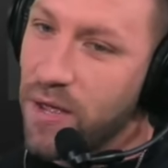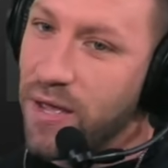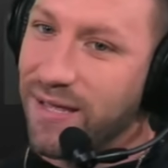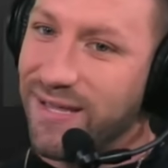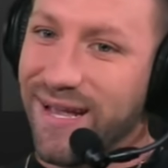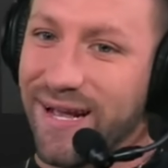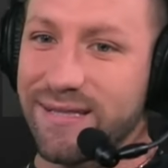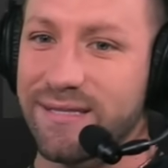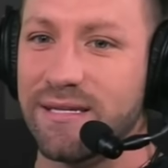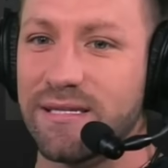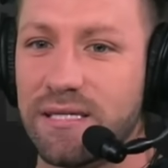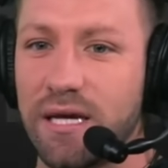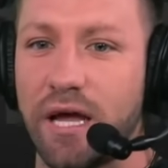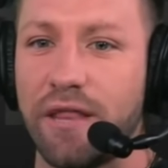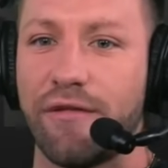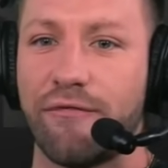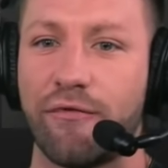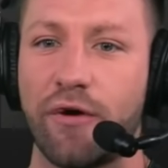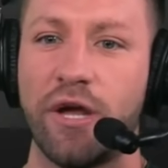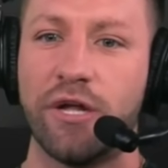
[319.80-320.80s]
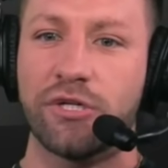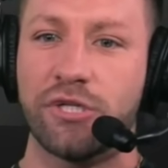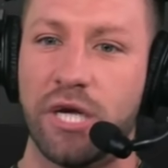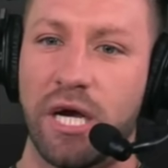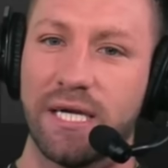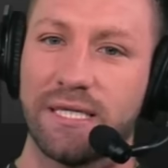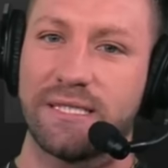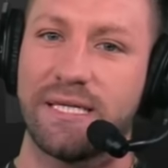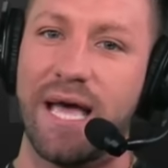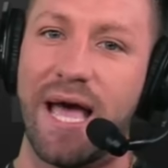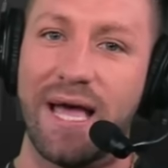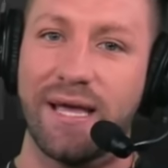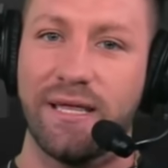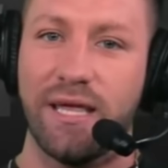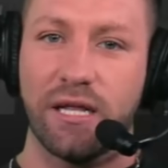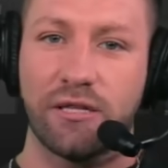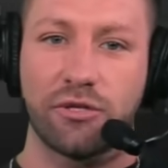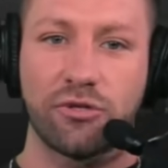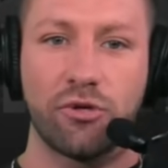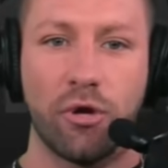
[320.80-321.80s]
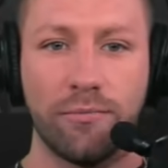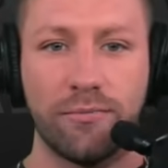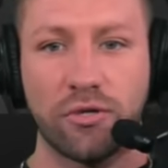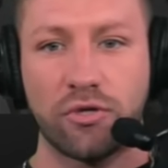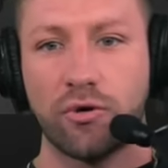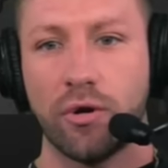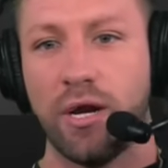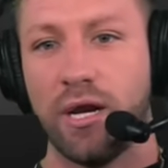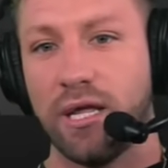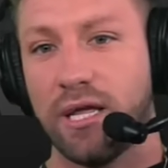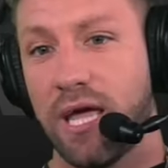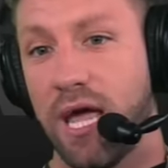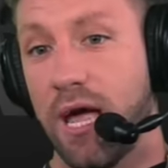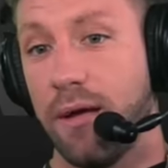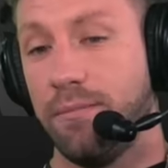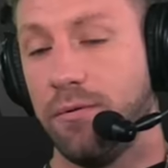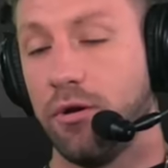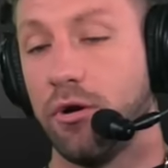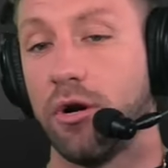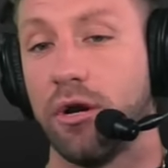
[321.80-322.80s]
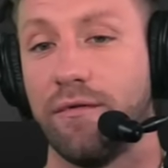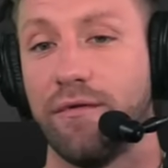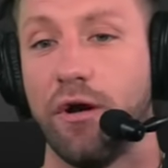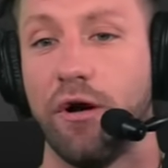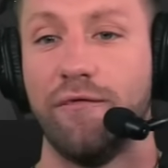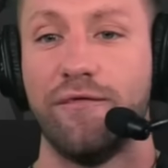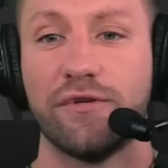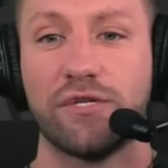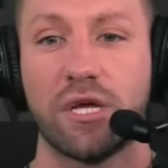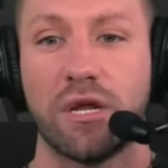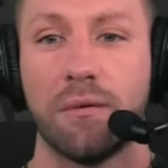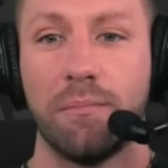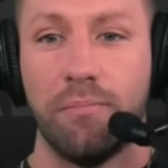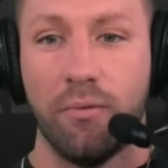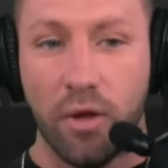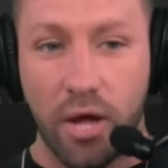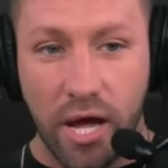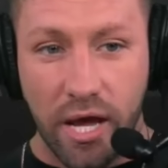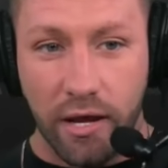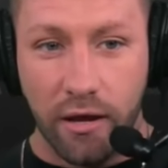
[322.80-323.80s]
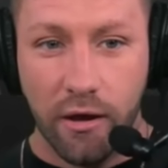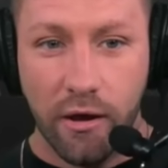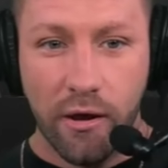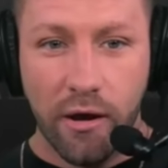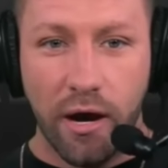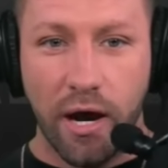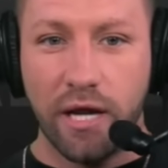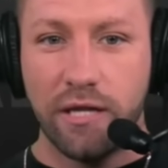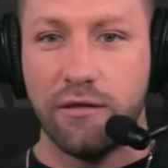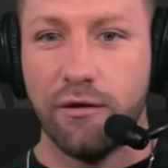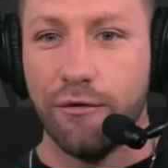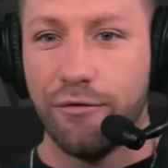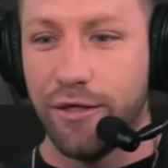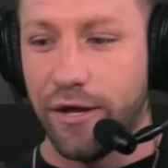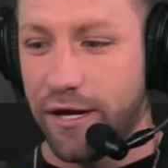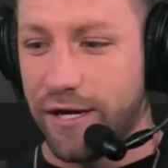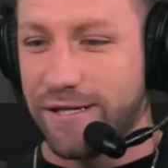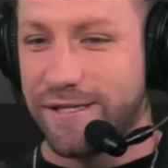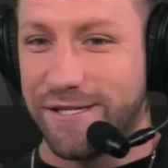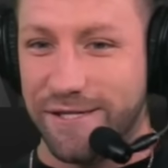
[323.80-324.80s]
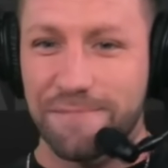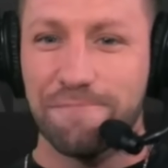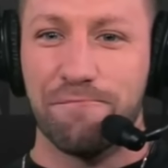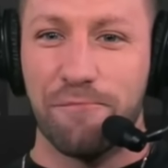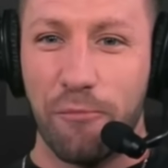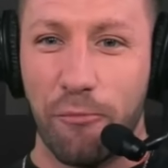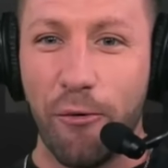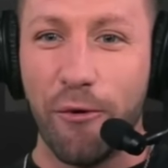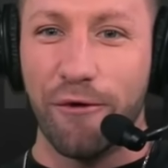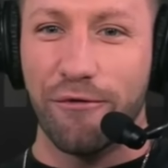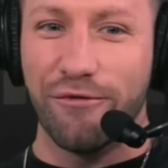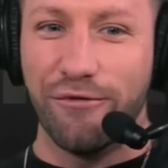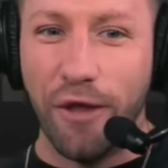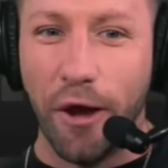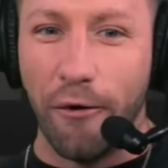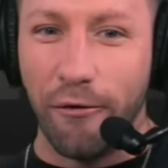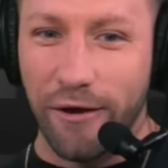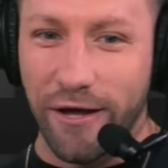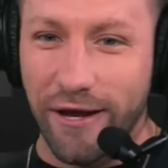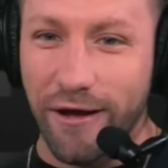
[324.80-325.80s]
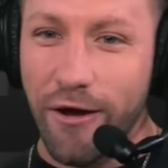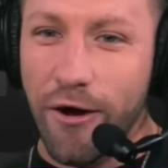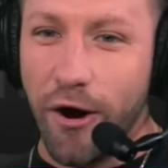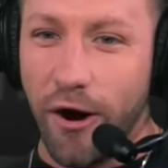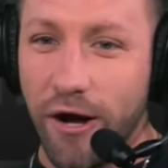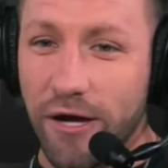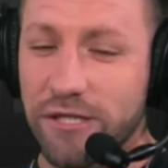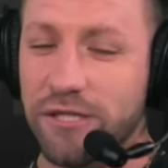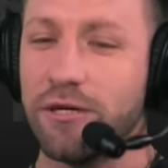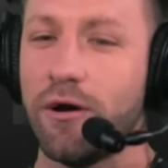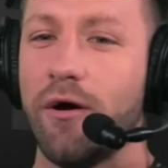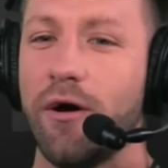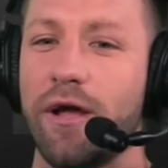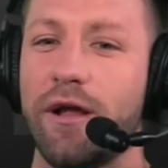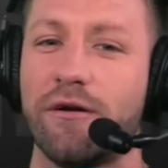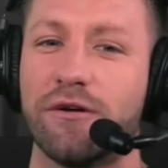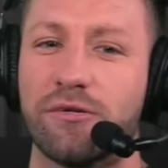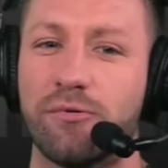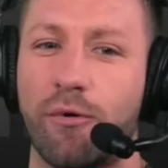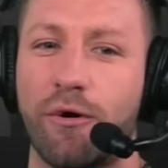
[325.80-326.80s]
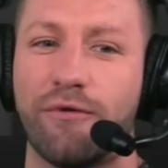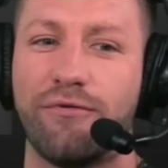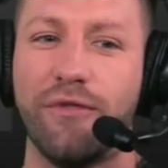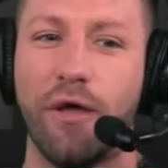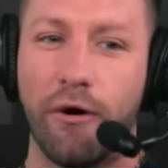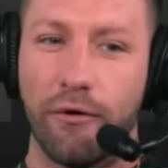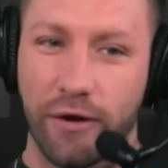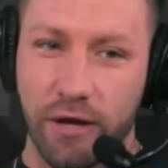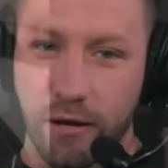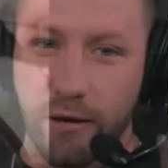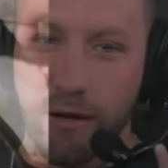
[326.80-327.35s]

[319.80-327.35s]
yet to sign the franchise tag, yet to show up to training camp, you don't even know if he's going to play, I do think it's worth noting. Also, here's worth noting.